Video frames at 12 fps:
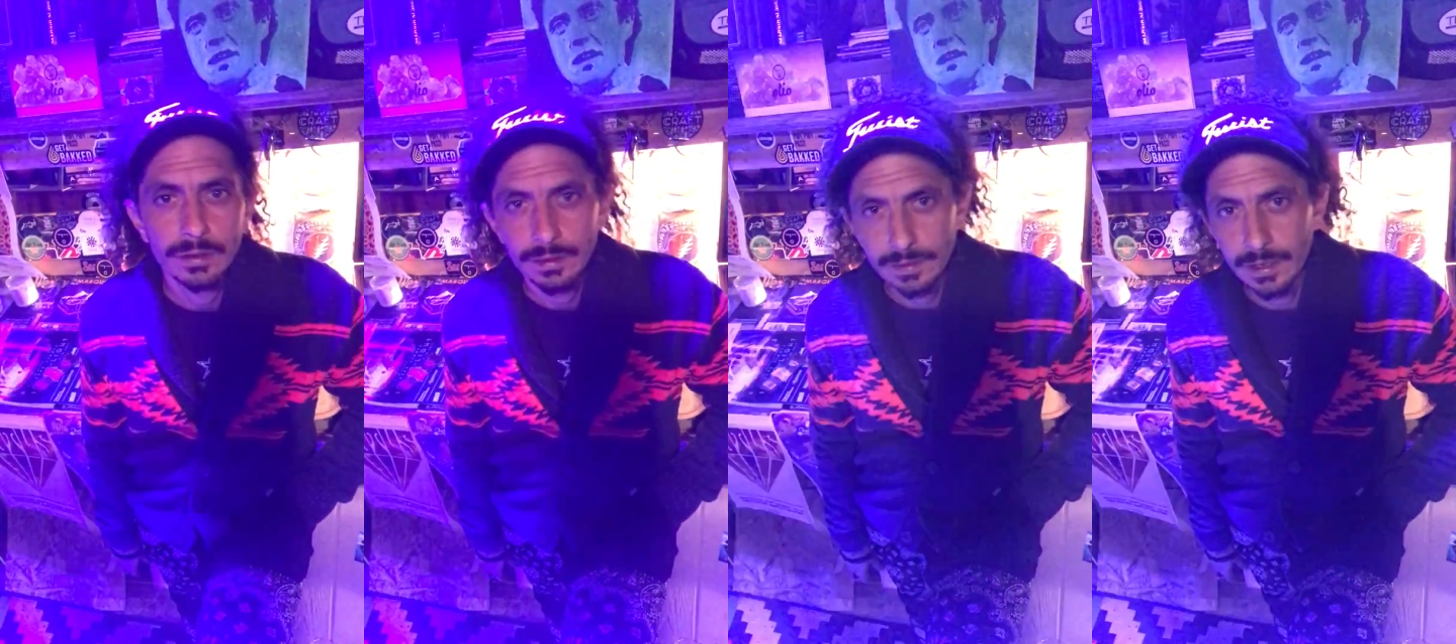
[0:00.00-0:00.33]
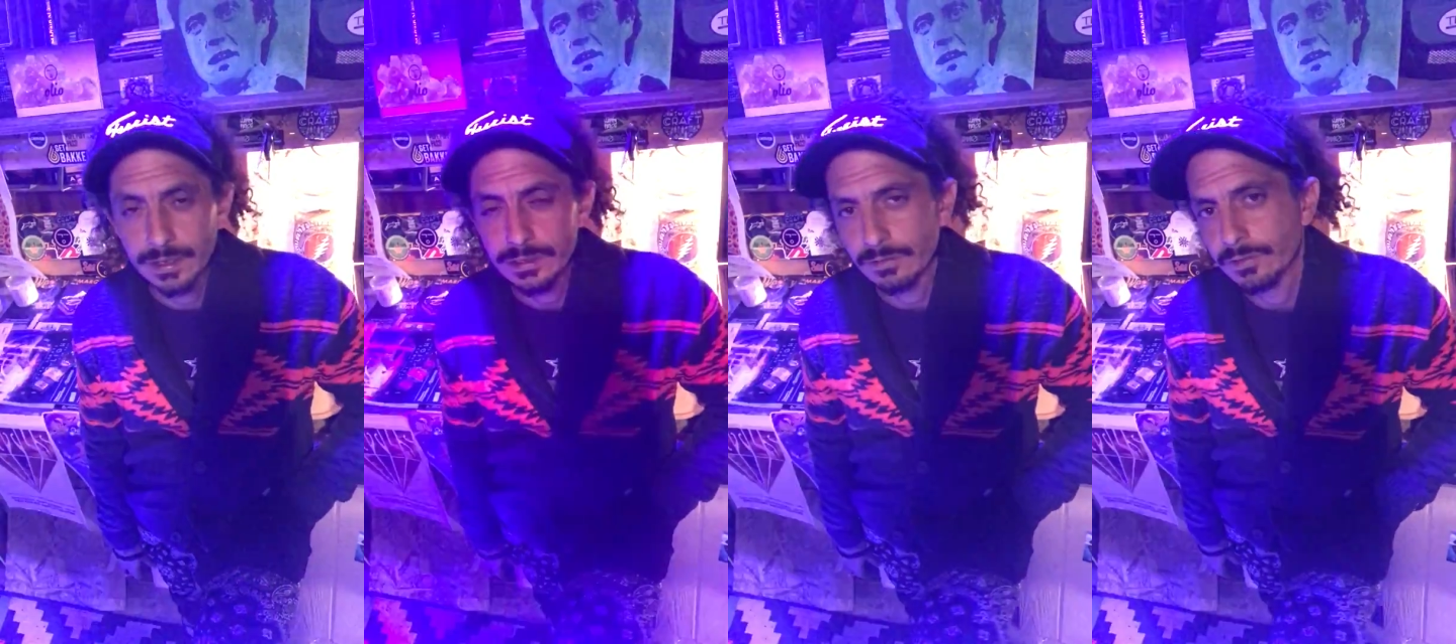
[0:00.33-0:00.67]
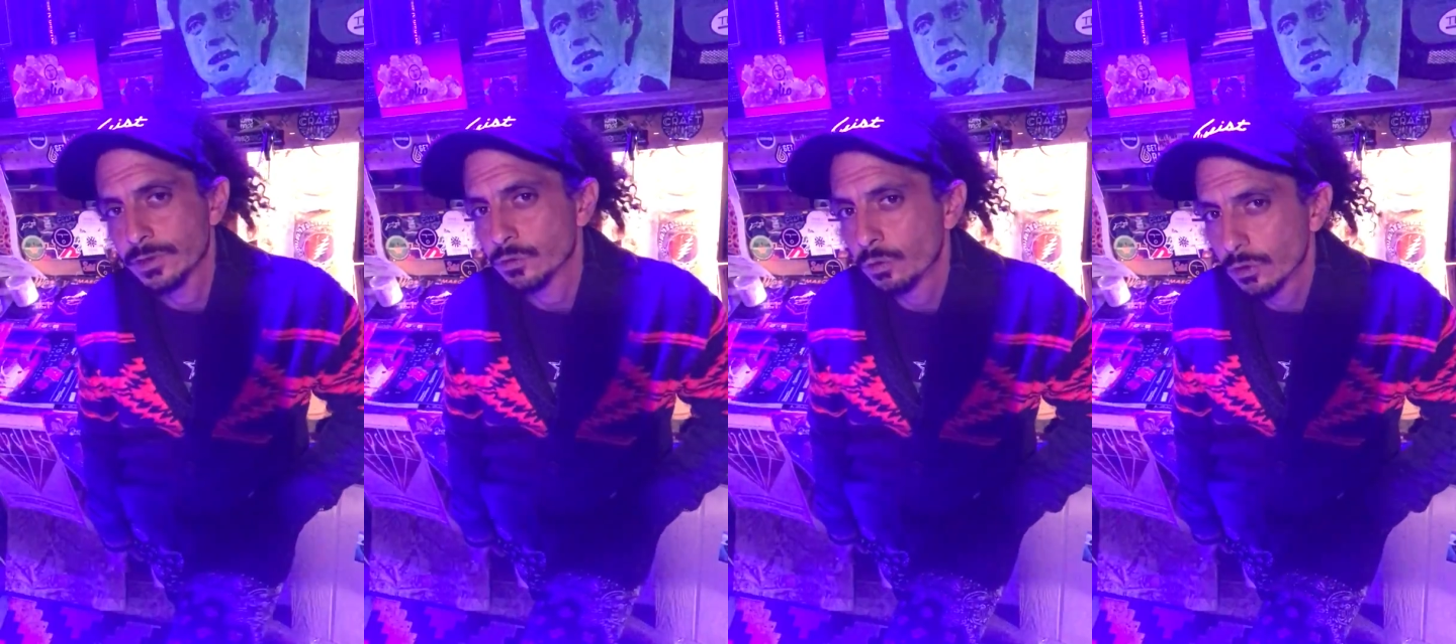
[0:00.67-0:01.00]
the things of
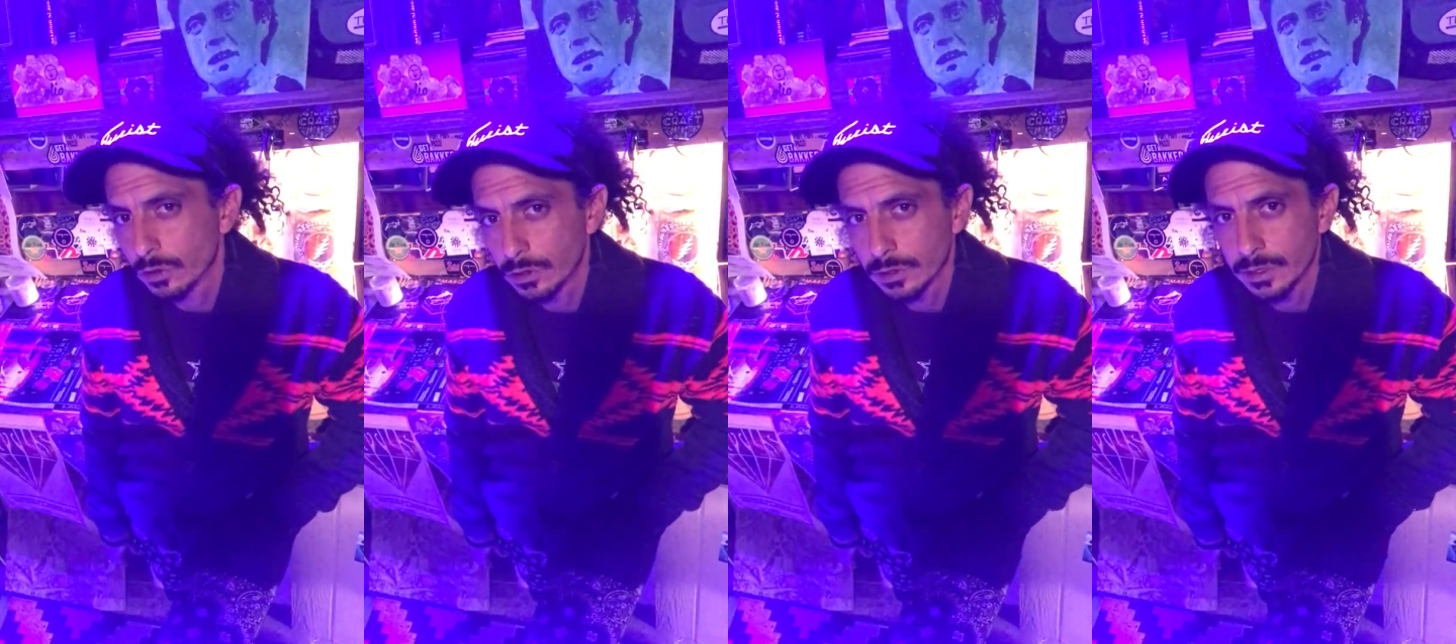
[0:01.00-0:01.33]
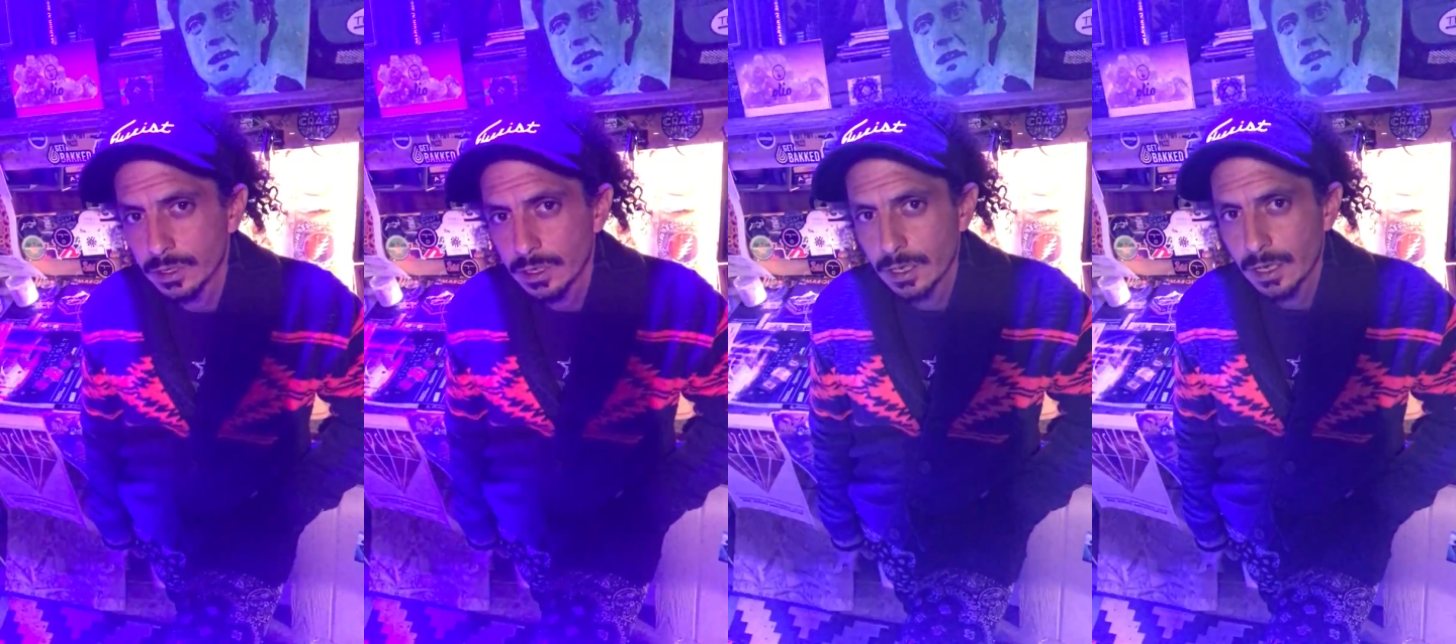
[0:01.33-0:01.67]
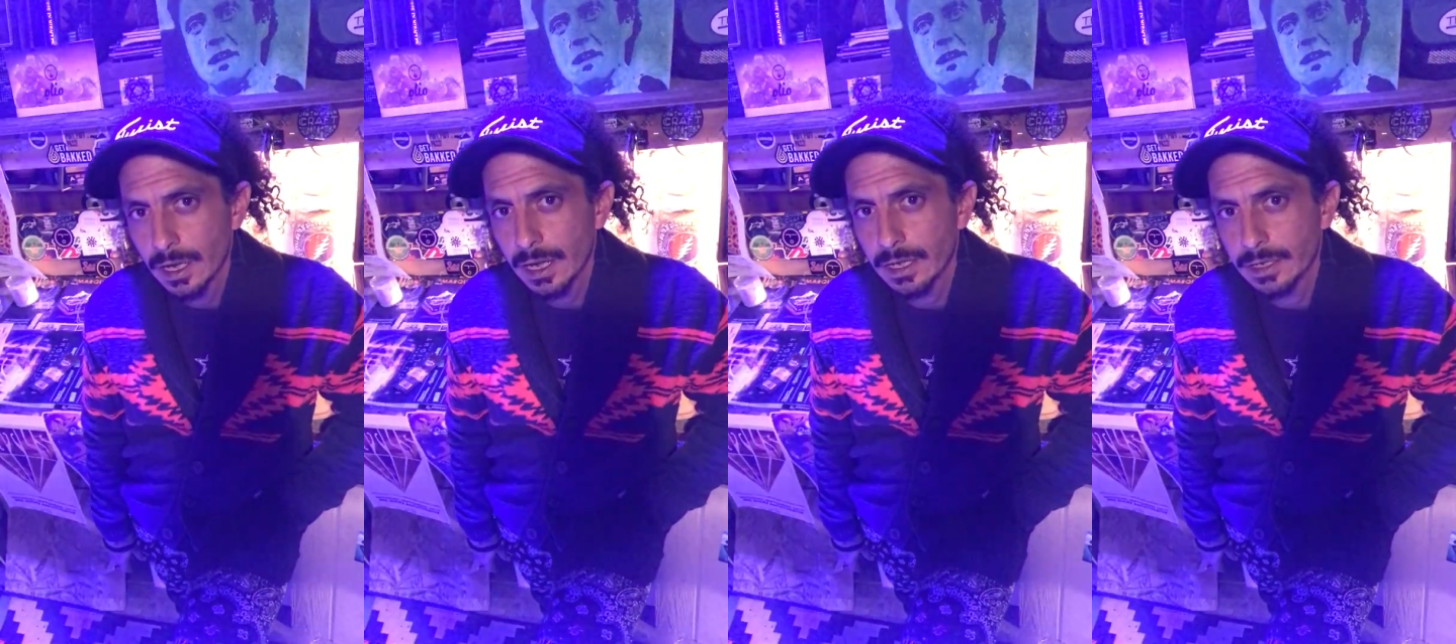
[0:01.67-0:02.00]
this world.
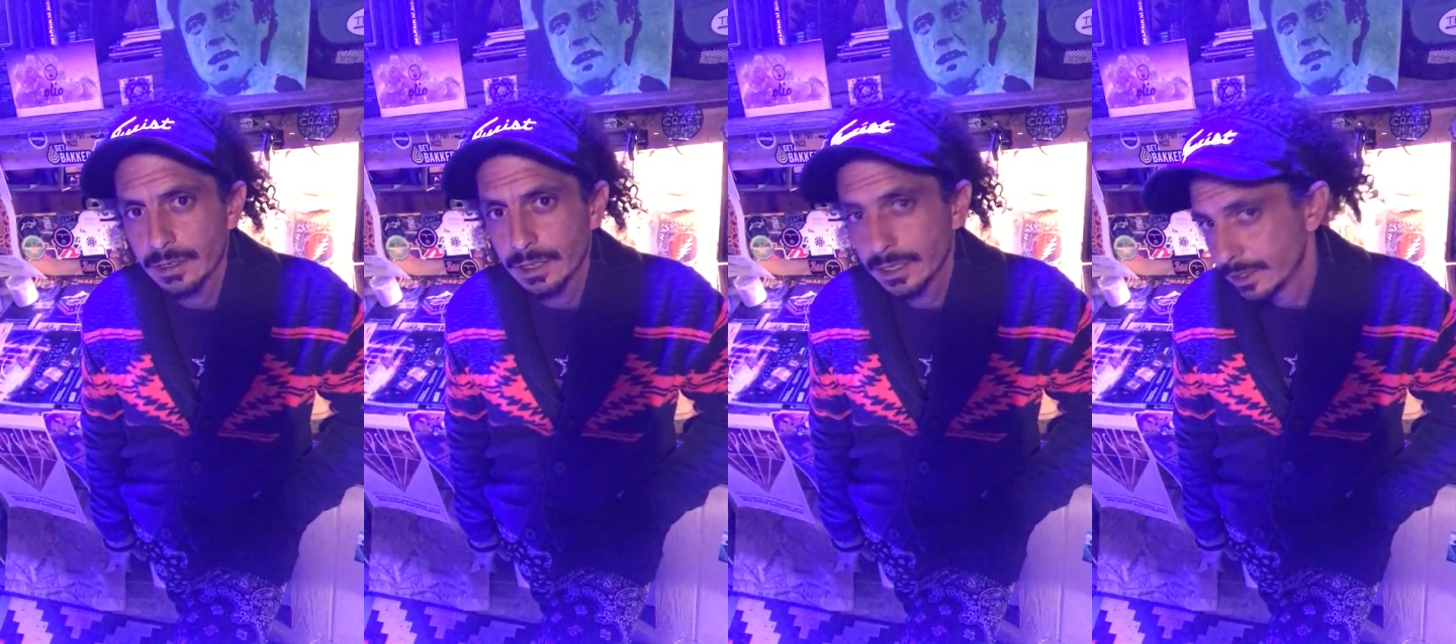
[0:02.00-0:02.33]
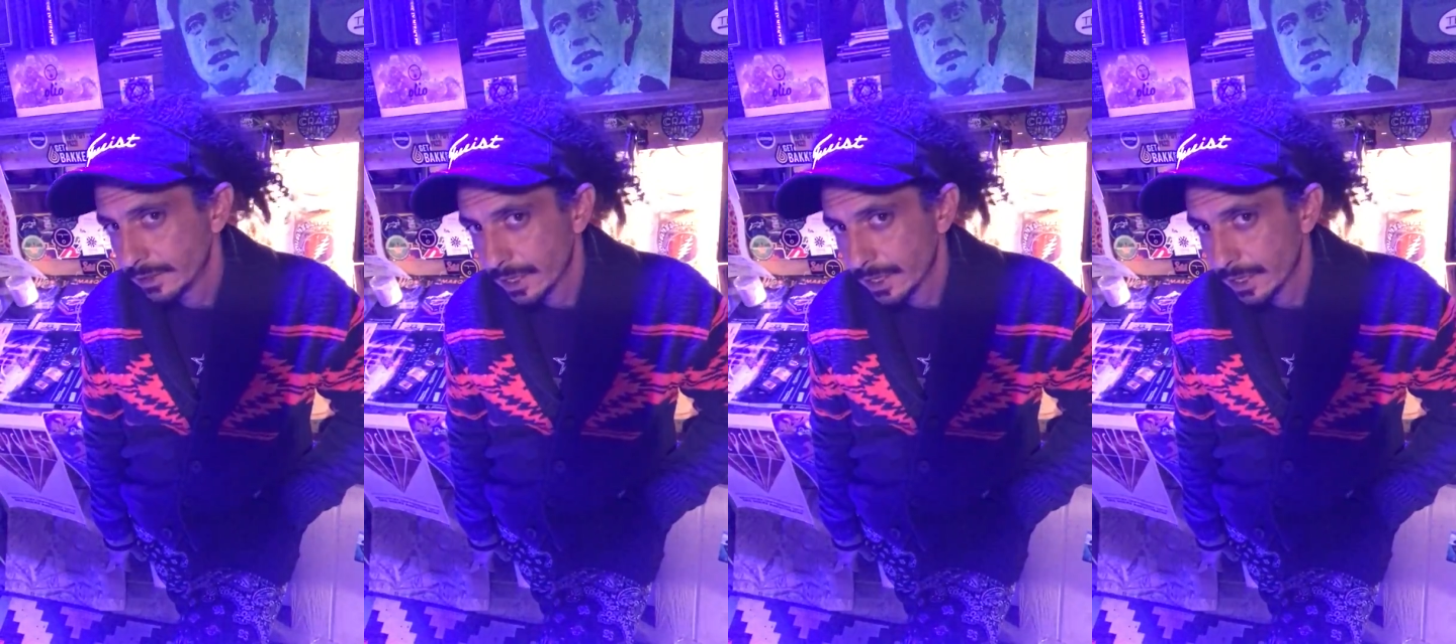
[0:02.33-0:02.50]
And they did